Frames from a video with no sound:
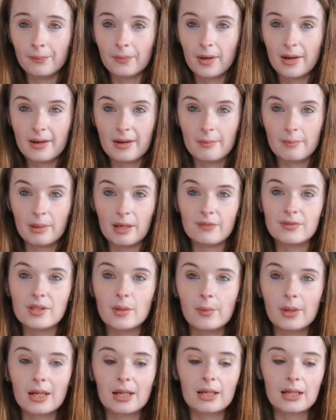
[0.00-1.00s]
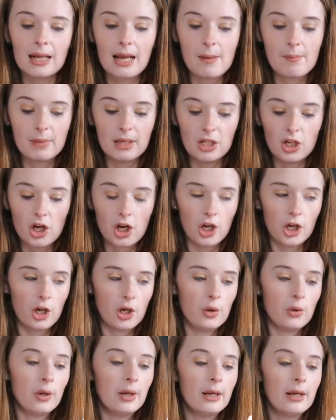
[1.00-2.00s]
But if someone could let me
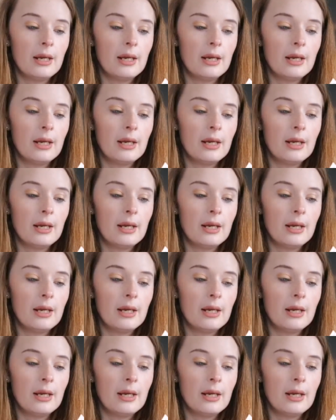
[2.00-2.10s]
know,